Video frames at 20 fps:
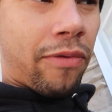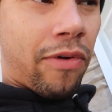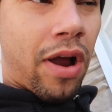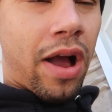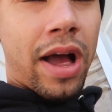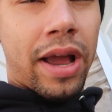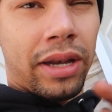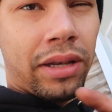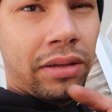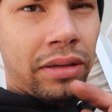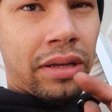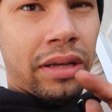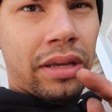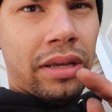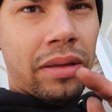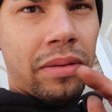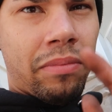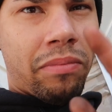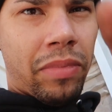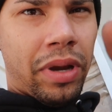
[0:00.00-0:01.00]
rod.
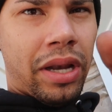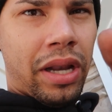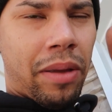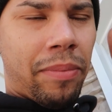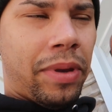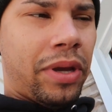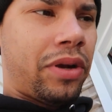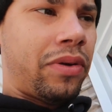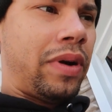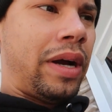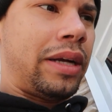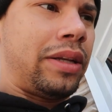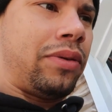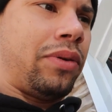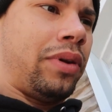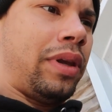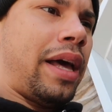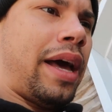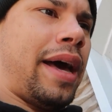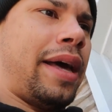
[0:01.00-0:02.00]
Might not be correct
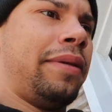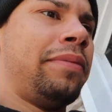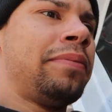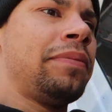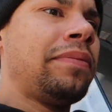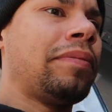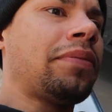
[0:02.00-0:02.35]
on that.